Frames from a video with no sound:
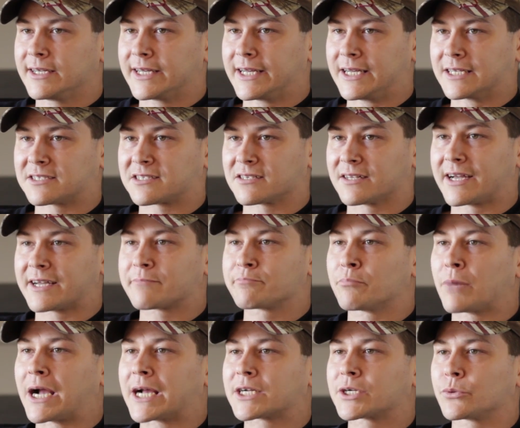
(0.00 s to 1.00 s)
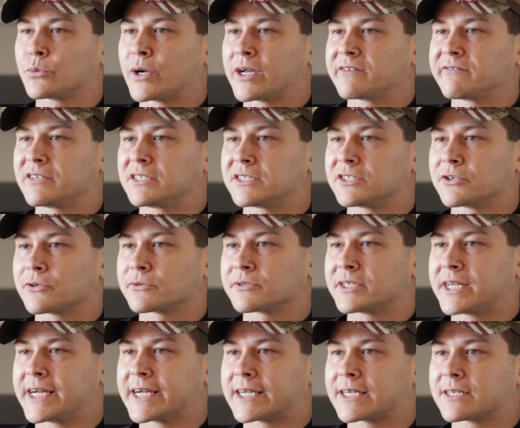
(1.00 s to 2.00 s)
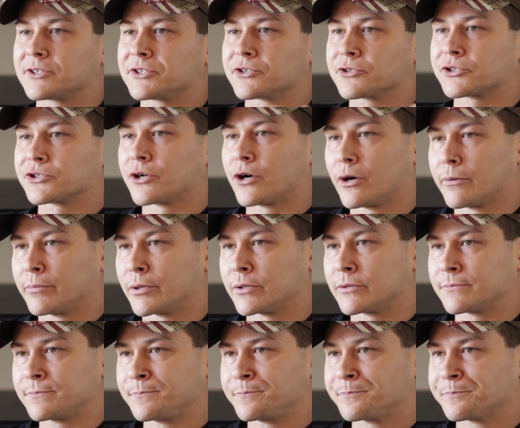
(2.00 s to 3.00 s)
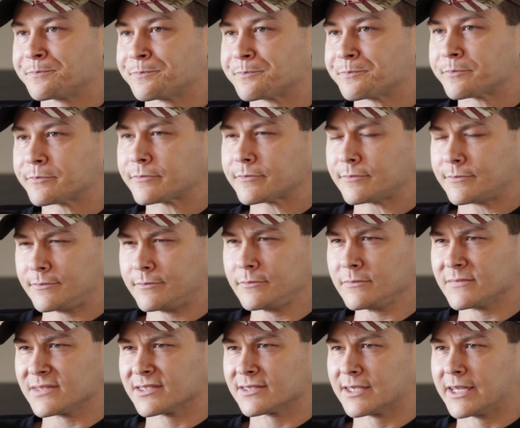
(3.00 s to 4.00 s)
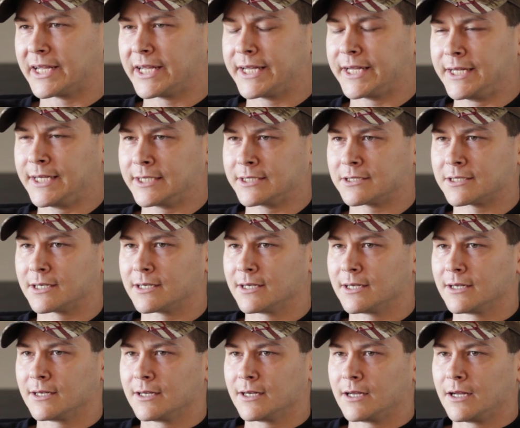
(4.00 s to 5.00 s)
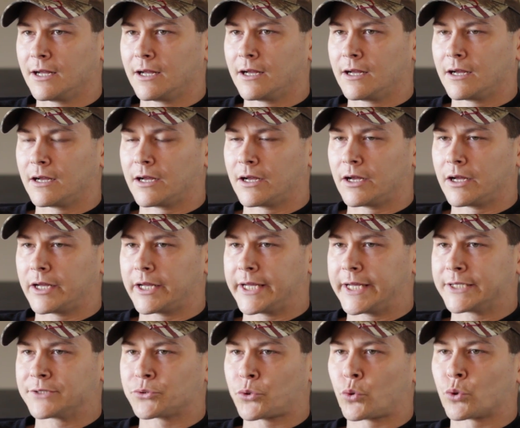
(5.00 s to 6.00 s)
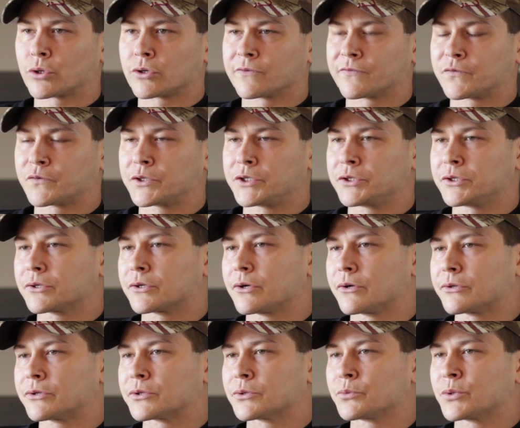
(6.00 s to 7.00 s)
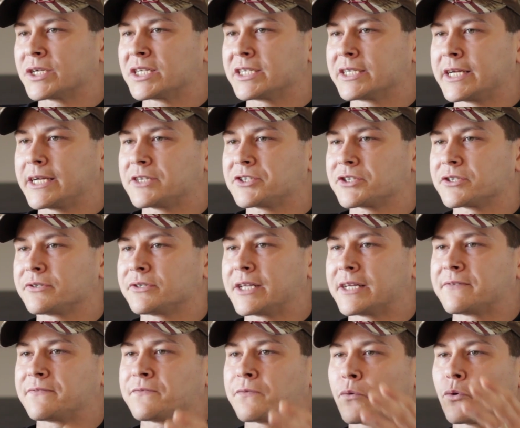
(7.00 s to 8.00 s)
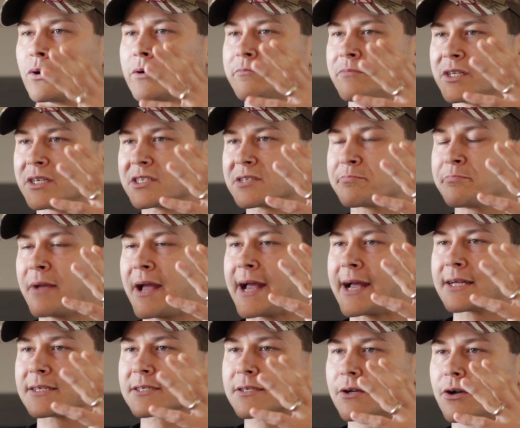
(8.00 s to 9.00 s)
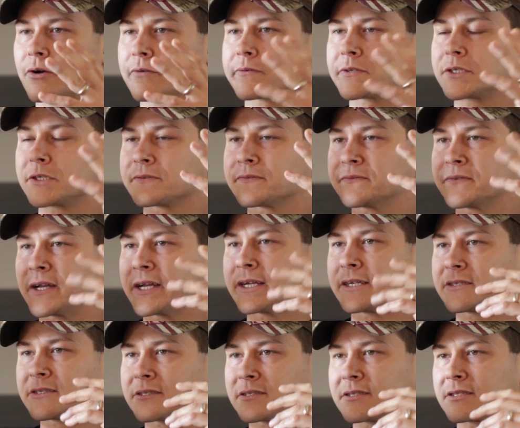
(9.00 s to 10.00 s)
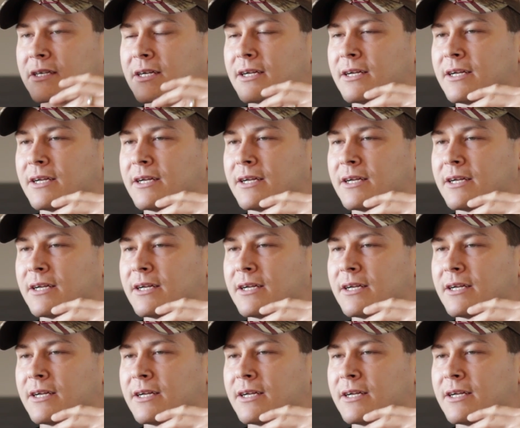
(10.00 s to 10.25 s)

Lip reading: it's like microwaving your neck and your jawbone. And in order for you to go through radiation, they form this mask over your face